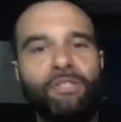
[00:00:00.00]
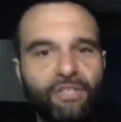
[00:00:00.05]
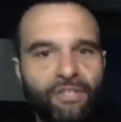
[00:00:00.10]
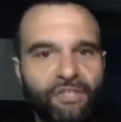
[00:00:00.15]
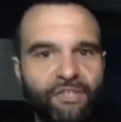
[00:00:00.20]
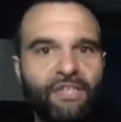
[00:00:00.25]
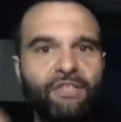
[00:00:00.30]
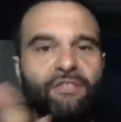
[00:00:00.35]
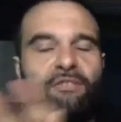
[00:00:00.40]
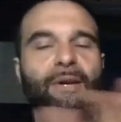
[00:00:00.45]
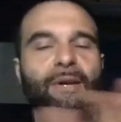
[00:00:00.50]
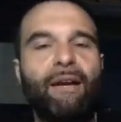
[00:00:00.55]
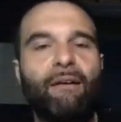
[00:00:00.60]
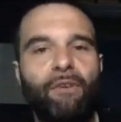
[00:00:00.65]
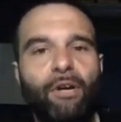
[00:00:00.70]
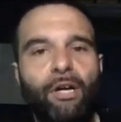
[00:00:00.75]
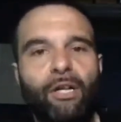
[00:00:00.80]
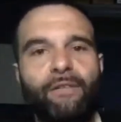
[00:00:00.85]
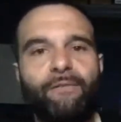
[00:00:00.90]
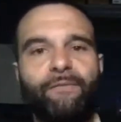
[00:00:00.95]
and you have
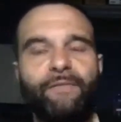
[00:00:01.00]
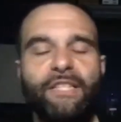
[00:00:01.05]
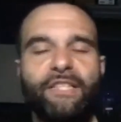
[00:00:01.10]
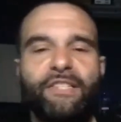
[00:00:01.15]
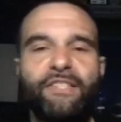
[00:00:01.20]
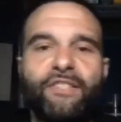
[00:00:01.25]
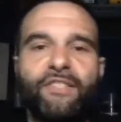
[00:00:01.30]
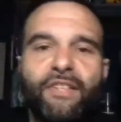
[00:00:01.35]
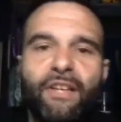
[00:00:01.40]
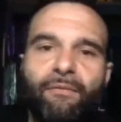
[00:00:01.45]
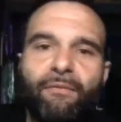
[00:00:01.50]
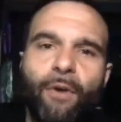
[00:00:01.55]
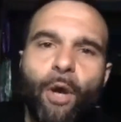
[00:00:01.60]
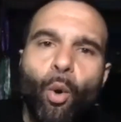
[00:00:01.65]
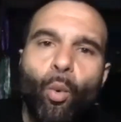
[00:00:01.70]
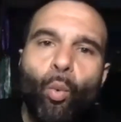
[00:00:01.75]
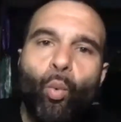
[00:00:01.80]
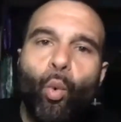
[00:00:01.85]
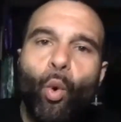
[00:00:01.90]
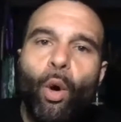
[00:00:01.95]
all of this stuff,
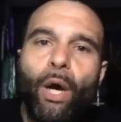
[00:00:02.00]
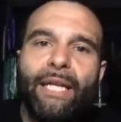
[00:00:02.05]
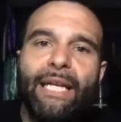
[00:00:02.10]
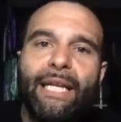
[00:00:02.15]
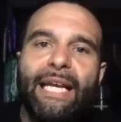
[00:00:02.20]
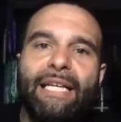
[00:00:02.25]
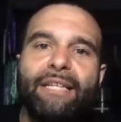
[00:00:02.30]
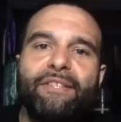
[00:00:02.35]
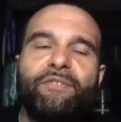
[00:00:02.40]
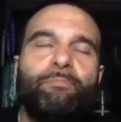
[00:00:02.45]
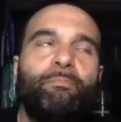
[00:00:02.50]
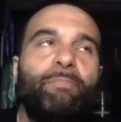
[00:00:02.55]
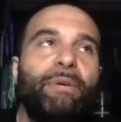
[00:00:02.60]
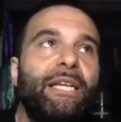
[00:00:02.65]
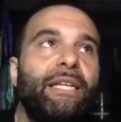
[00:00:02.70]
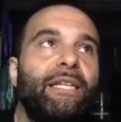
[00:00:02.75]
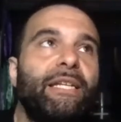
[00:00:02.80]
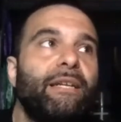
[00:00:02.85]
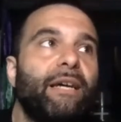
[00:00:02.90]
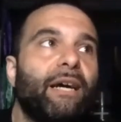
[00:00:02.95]
what has
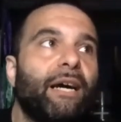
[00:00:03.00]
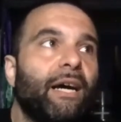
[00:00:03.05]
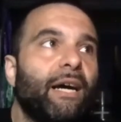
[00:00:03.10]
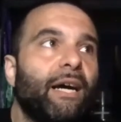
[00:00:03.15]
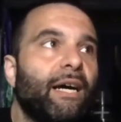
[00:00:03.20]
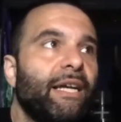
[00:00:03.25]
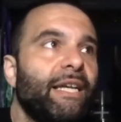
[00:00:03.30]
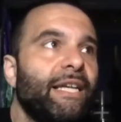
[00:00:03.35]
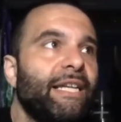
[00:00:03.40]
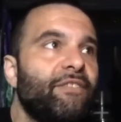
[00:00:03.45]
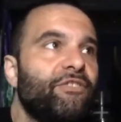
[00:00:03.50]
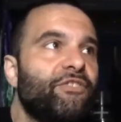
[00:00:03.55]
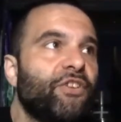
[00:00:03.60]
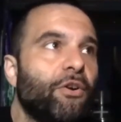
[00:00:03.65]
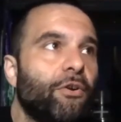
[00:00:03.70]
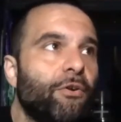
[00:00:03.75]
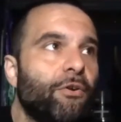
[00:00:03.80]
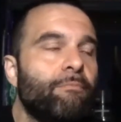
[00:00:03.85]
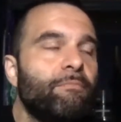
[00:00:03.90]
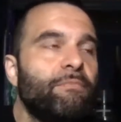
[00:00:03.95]
been, in
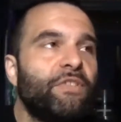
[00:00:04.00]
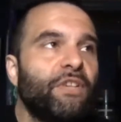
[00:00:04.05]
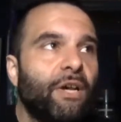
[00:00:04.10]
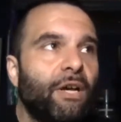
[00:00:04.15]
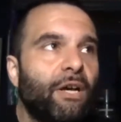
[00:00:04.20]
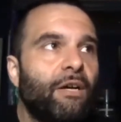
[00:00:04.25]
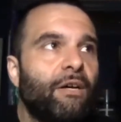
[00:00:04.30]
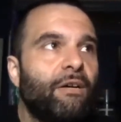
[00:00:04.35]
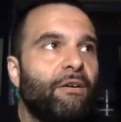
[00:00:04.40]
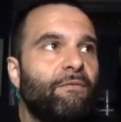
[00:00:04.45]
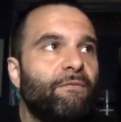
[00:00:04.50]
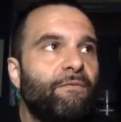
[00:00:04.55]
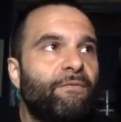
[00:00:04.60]
terms of